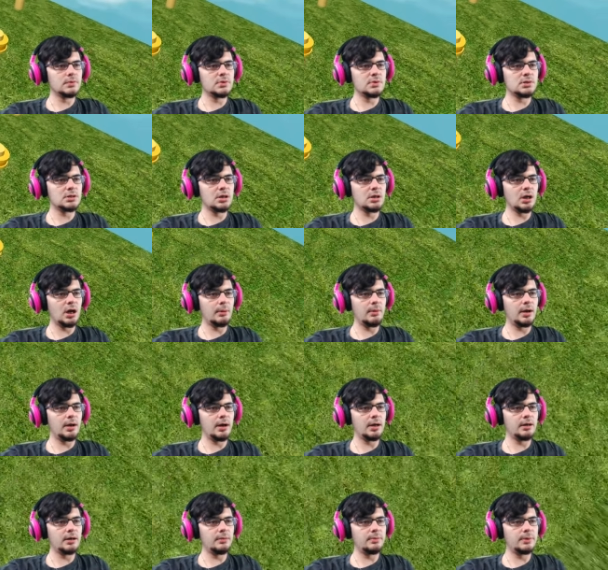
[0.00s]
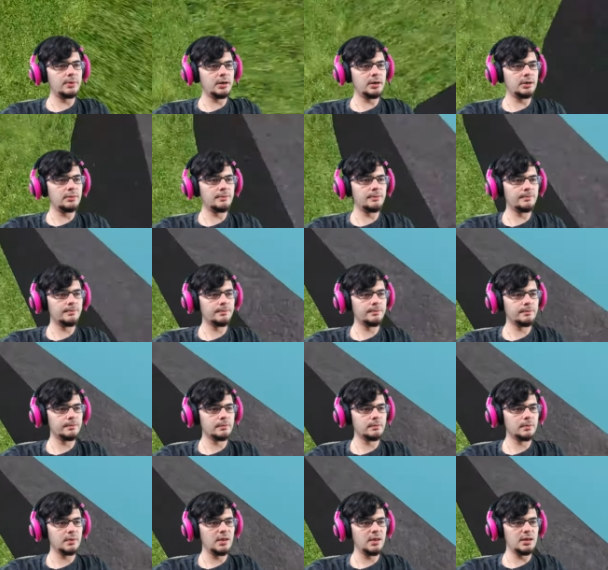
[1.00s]
Let's come on up here.
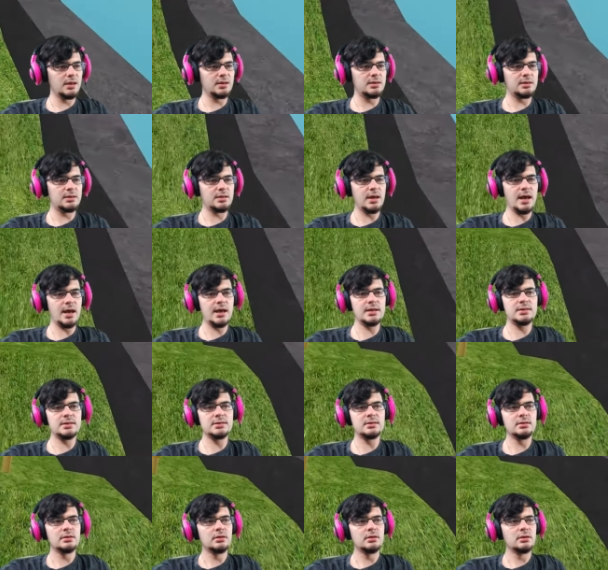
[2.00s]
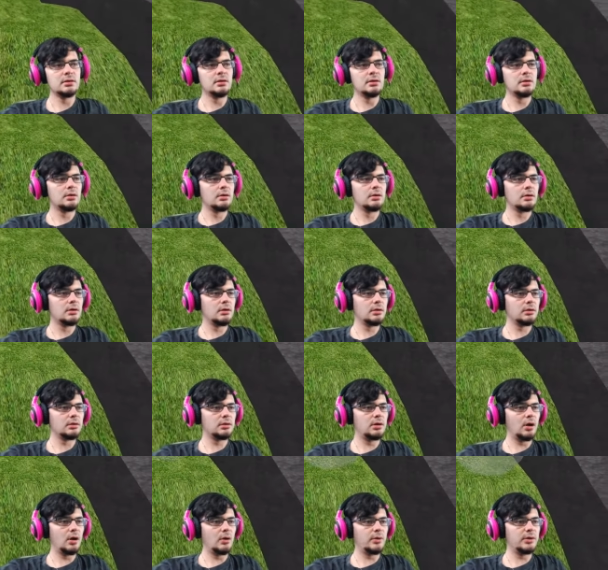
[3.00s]
Get that.
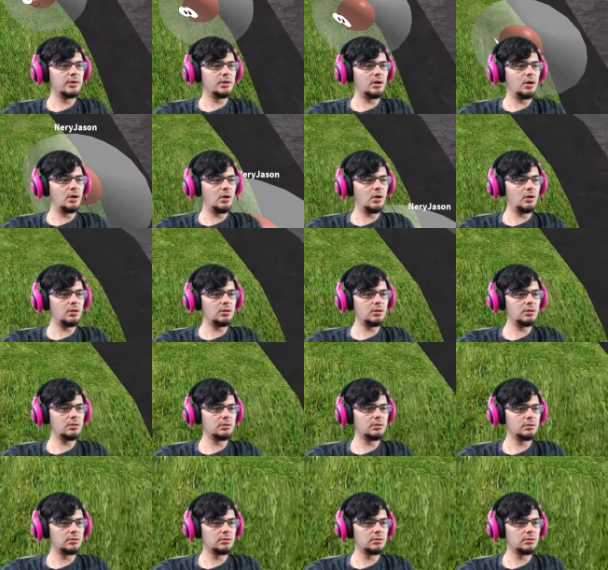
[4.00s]
Go in the hole.